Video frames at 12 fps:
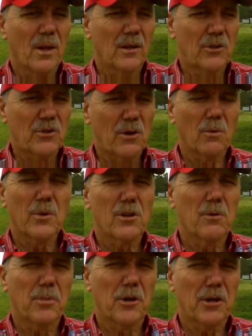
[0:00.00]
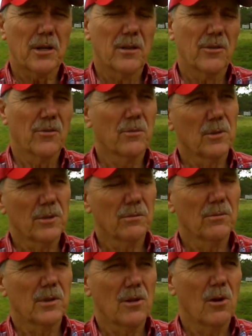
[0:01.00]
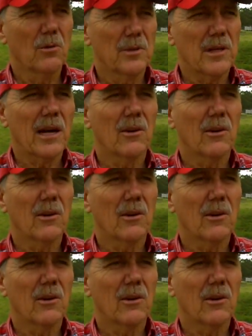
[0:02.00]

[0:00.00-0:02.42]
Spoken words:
we'll start with Copernicus, and I